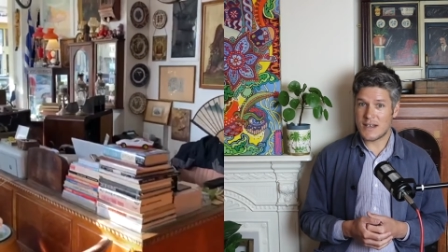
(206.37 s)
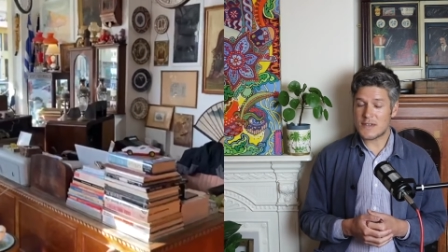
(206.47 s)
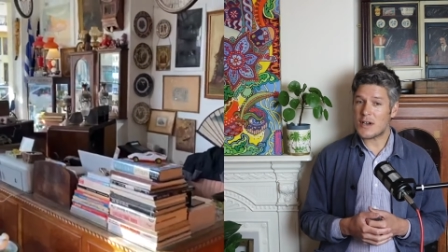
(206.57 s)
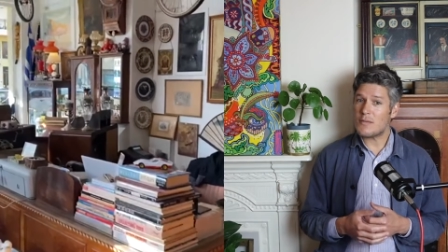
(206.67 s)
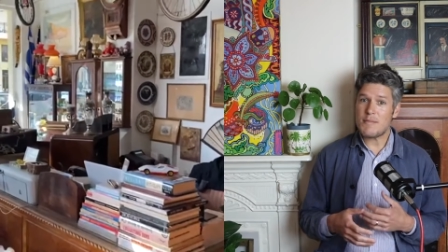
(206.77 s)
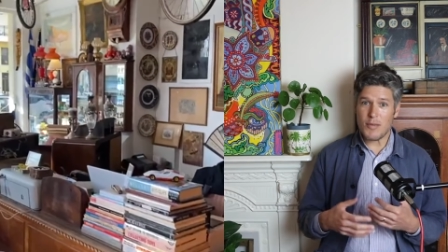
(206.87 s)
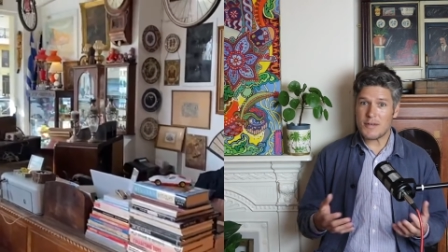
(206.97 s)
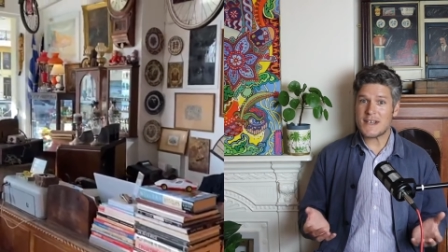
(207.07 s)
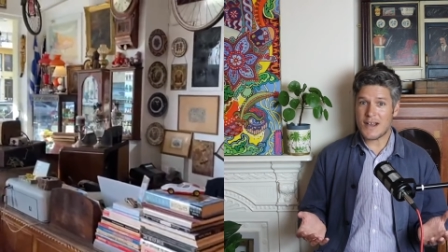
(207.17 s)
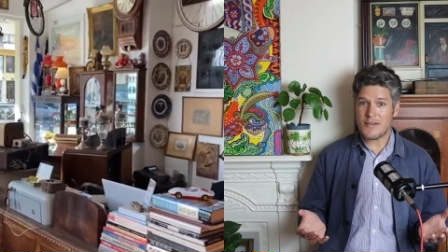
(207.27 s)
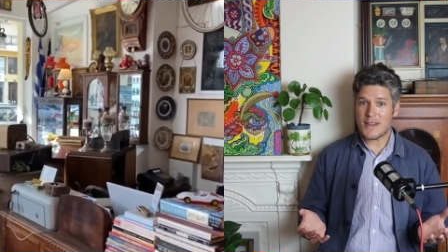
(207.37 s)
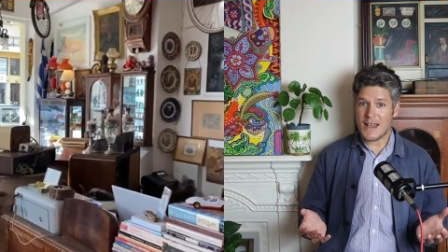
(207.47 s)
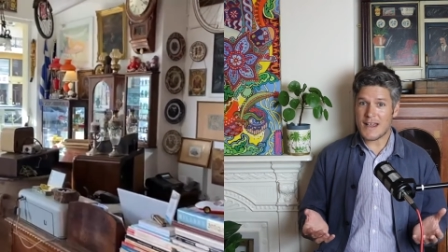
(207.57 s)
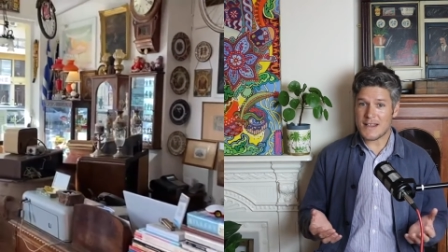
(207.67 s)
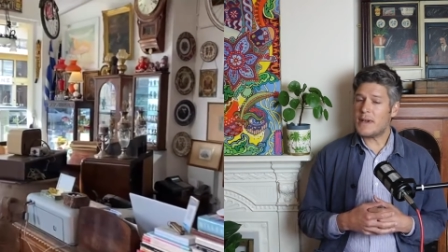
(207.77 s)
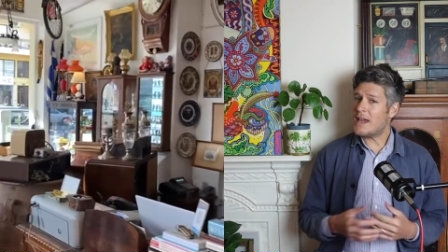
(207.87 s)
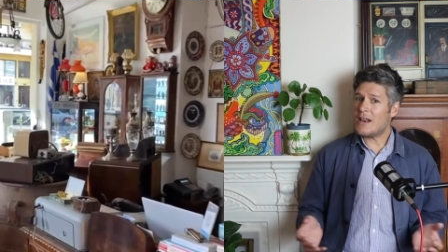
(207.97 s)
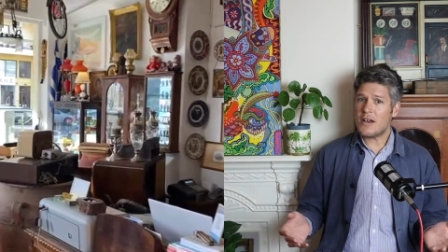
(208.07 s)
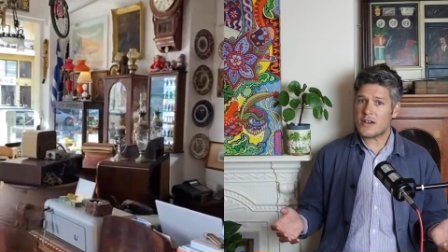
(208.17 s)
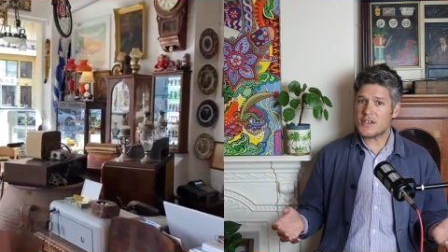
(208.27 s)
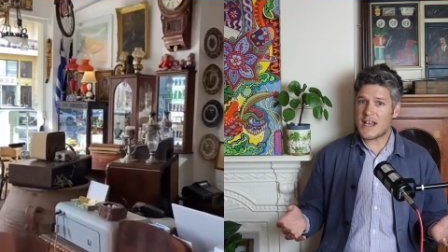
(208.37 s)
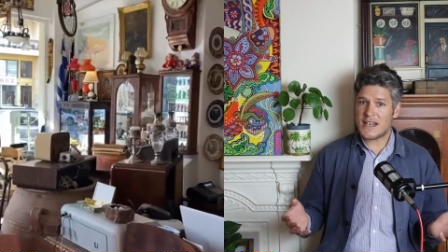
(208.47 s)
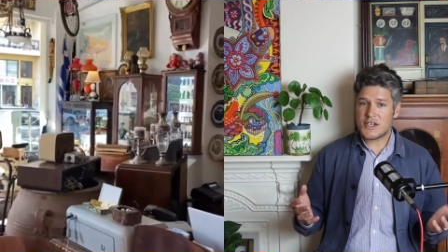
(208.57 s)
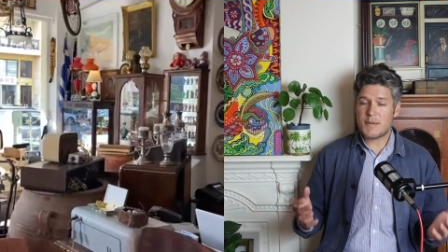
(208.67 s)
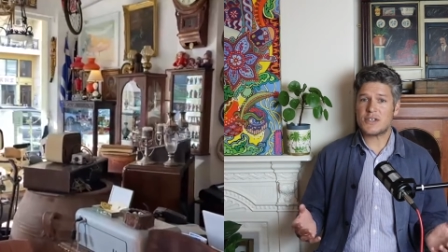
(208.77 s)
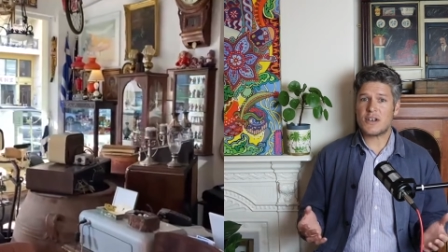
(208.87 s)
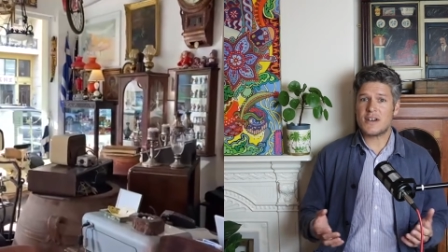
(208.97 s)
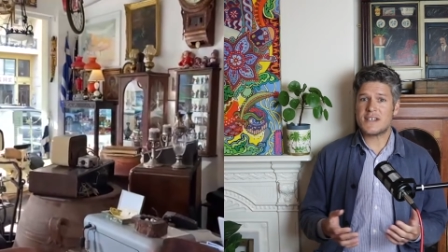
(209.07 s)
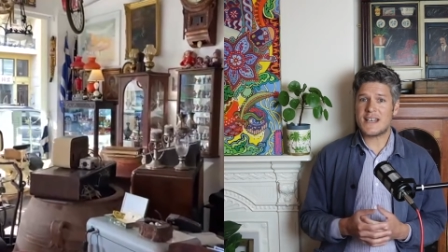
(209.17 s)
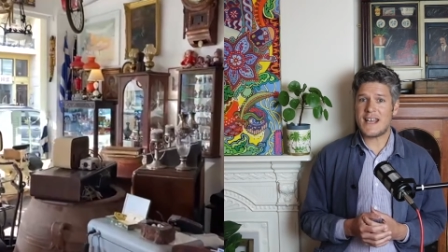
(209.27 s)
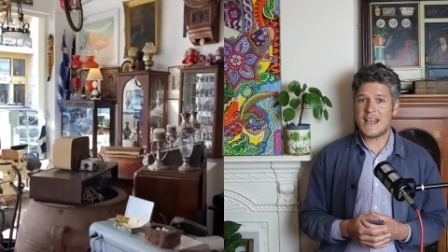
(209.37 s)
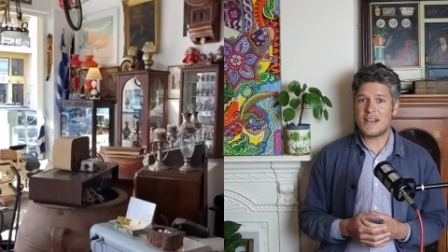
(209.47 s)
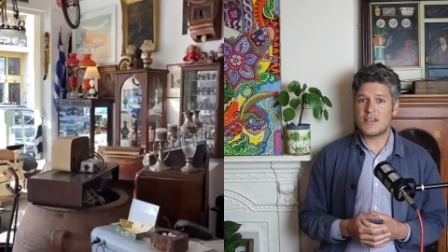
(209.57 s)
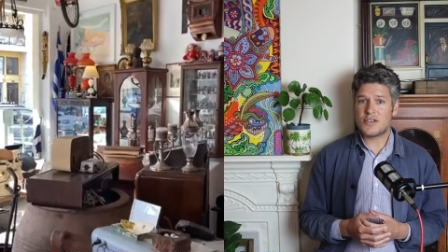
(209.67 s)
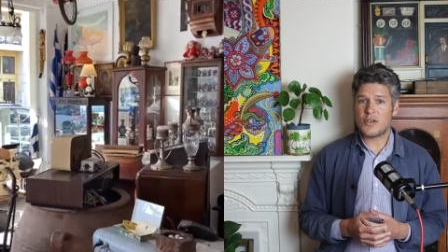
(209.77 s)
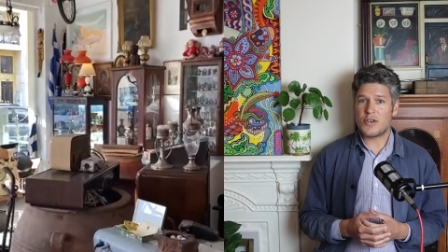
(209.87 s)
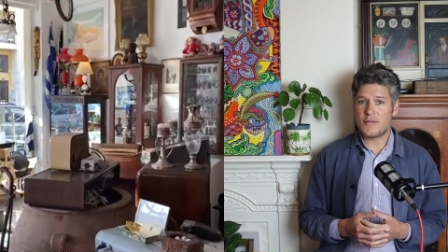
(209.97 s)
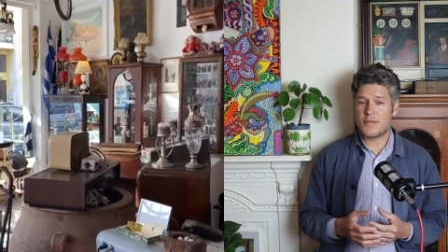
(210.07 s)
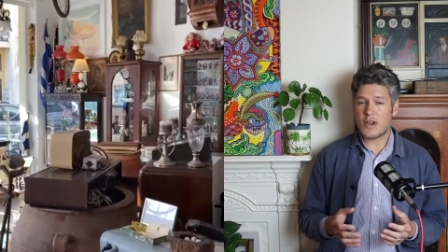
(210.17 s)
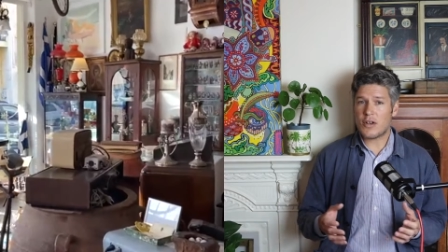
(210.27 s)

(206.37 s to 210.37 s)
So we bonded over that. But yeah, like I say, specialising in sort of